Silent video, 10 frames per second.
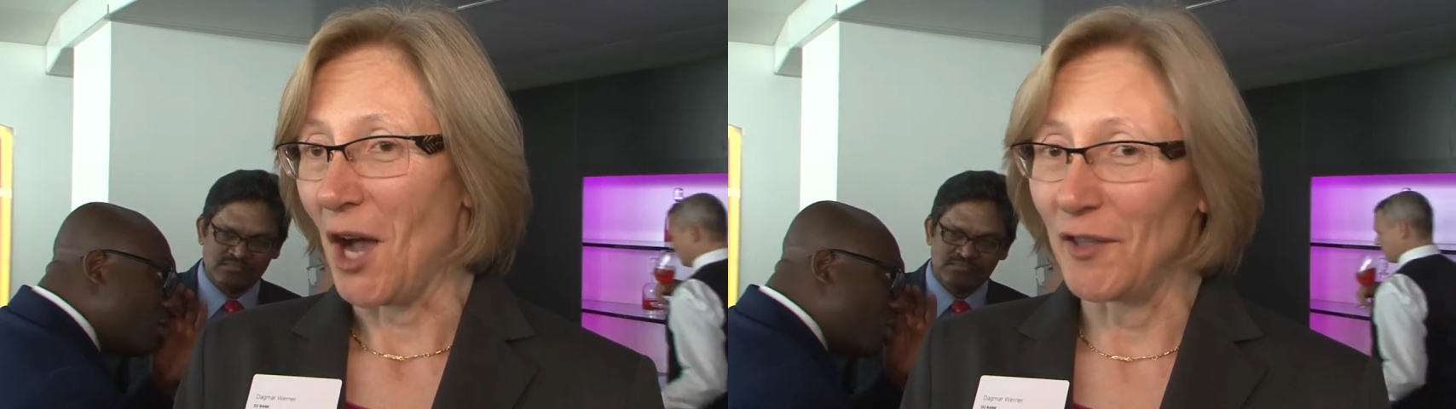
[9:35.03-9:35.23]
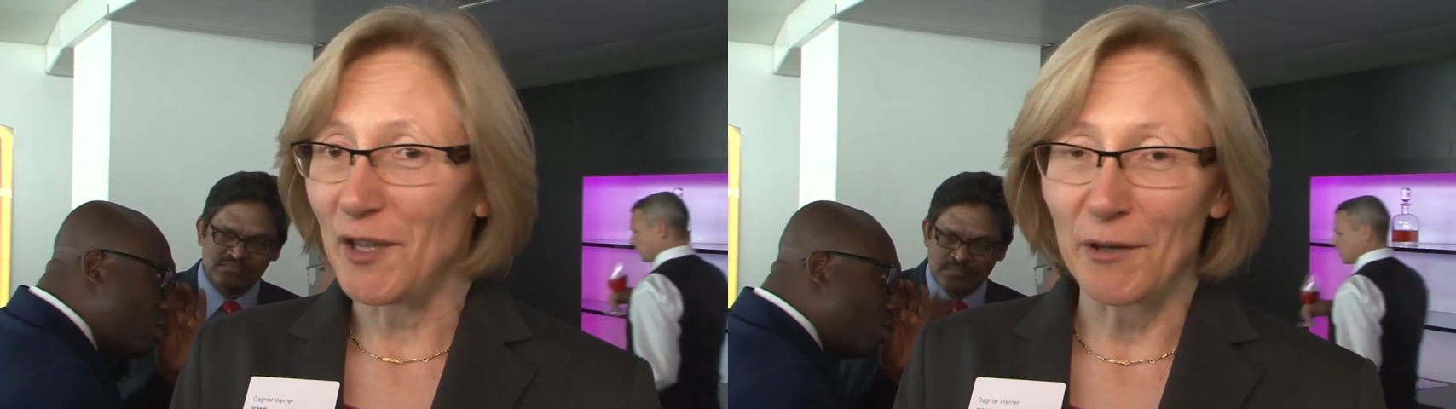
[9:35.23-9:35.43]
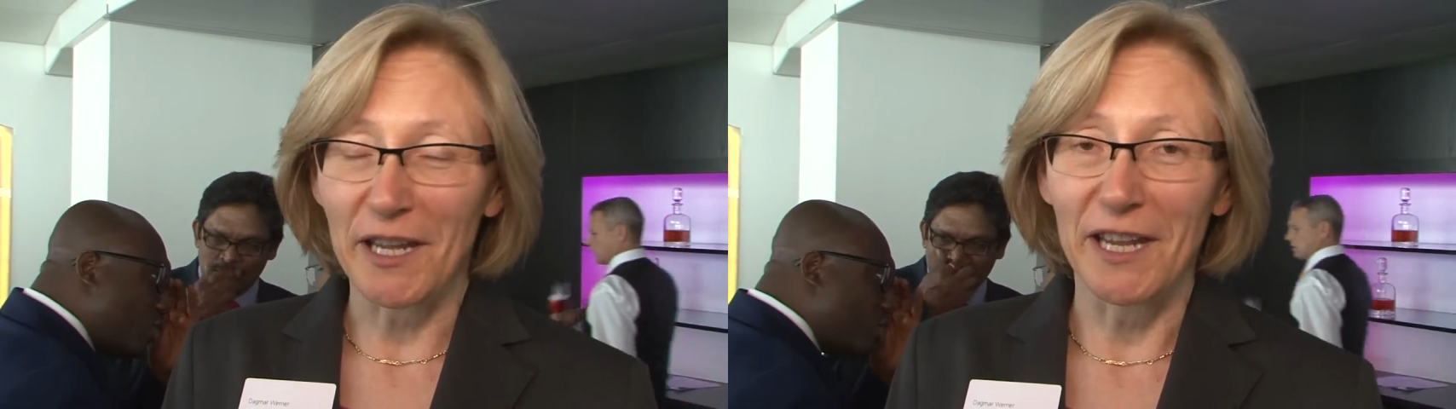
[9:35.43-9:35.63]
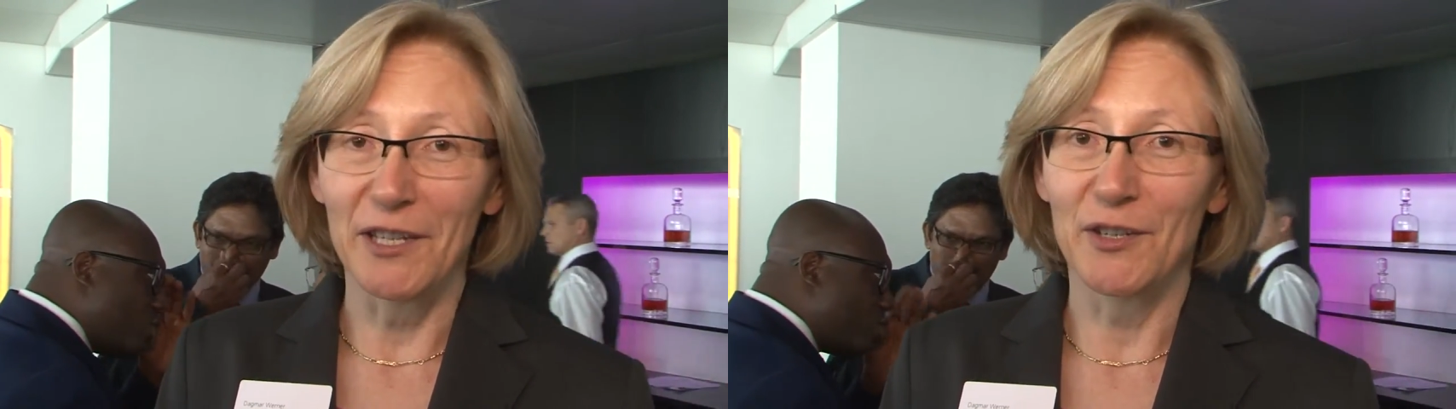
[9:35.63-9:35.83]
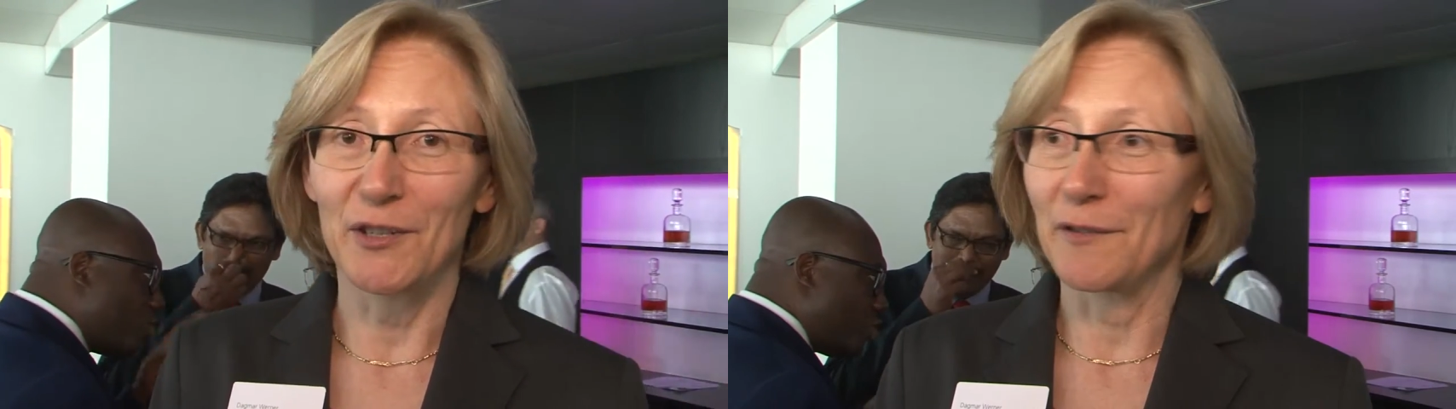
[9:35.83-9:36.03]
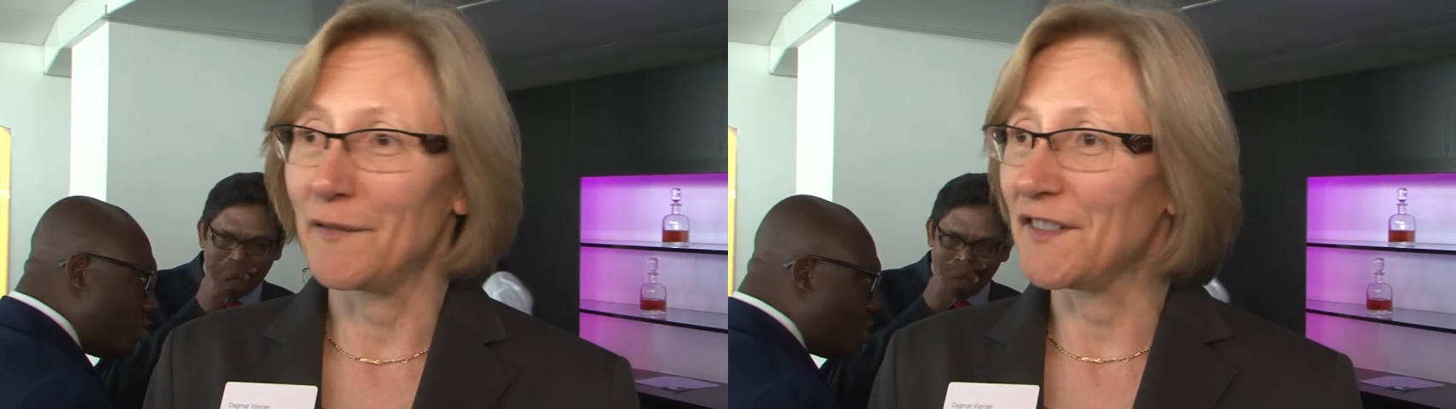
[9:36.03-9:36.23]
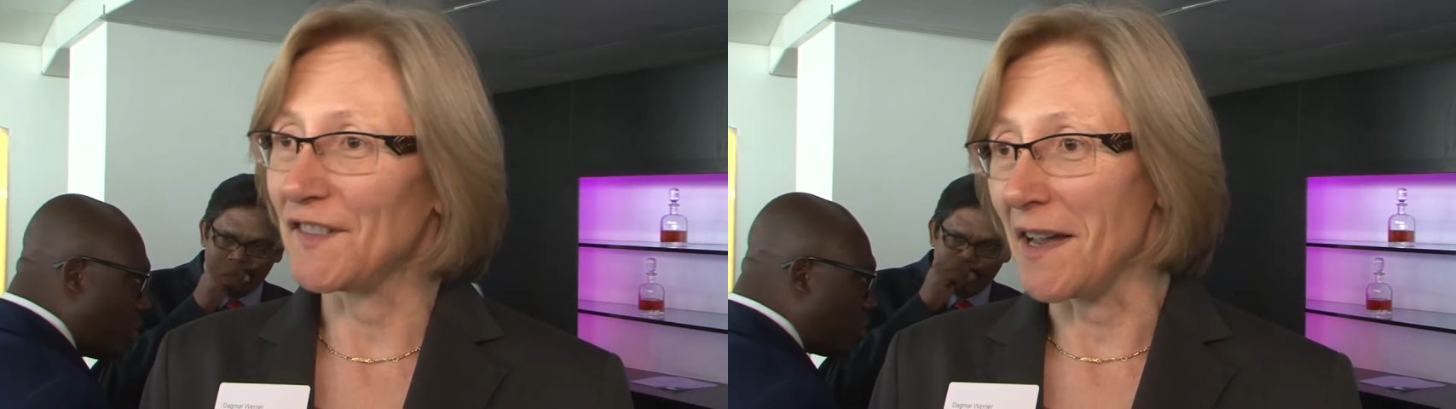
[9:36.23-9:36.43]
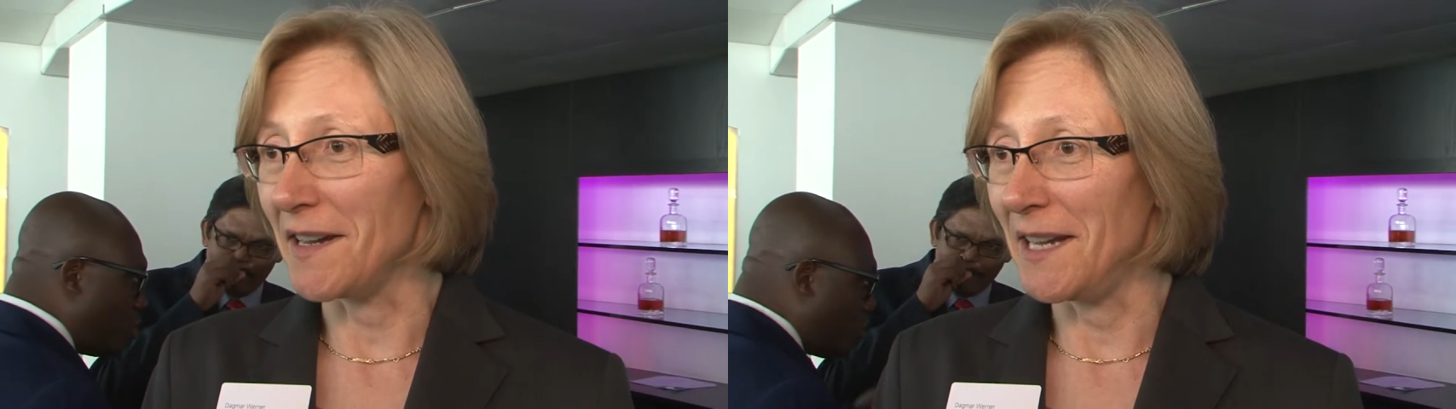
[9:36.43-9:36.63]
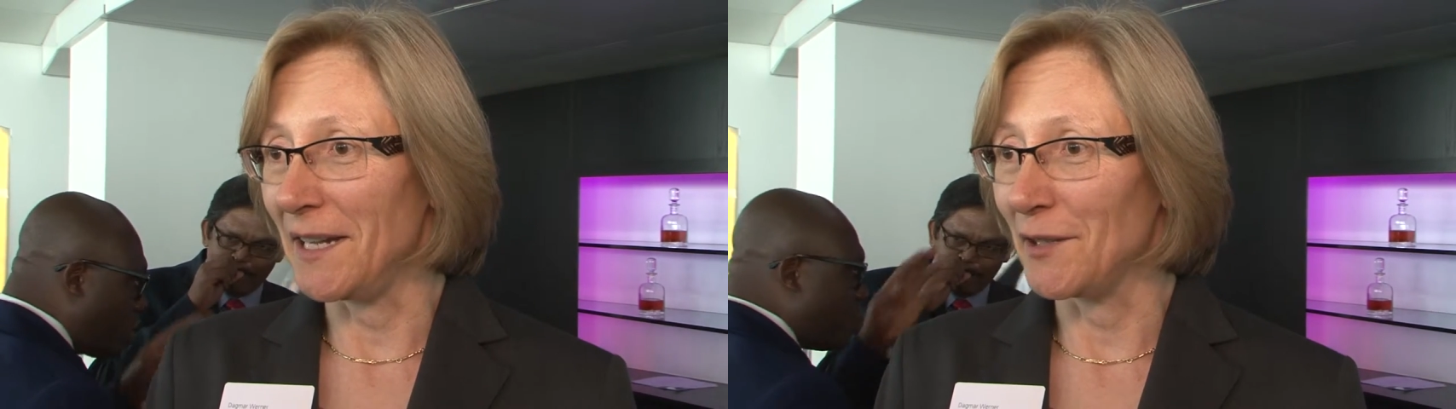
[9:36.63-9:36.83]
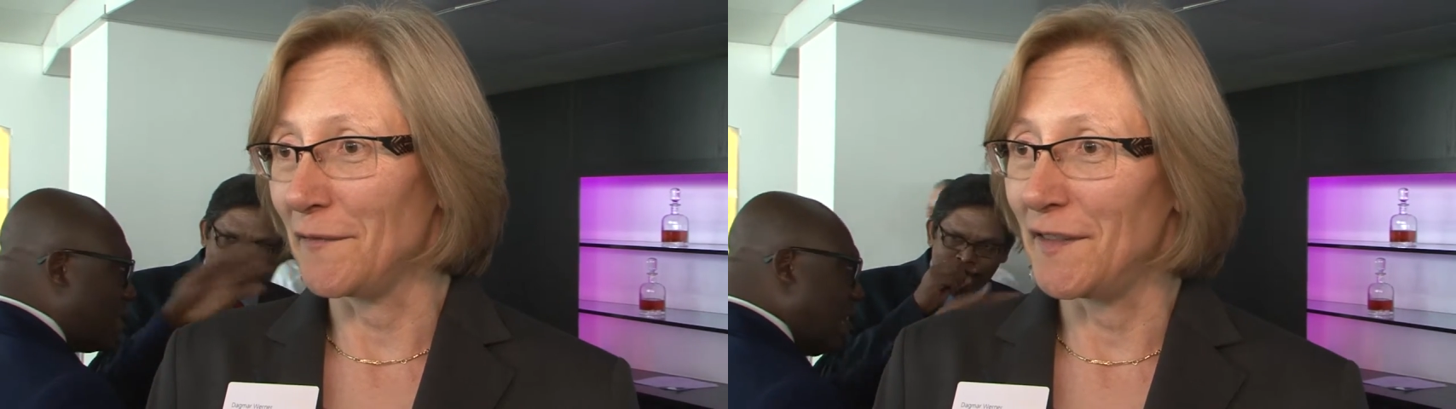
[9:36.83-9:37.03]
Speaker 1: on the occasion of the signing
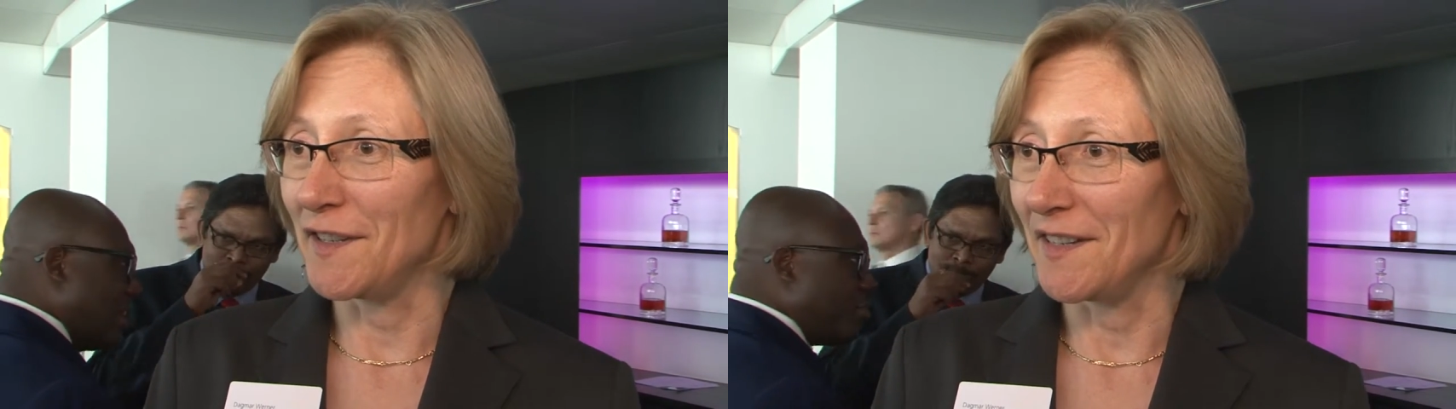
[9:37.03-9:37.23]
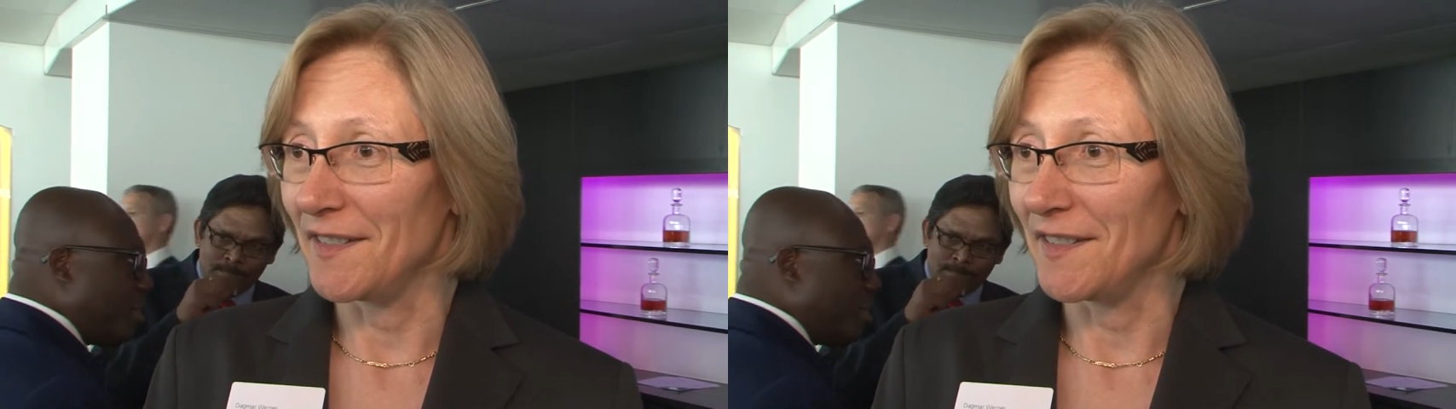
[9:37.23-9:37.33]
of the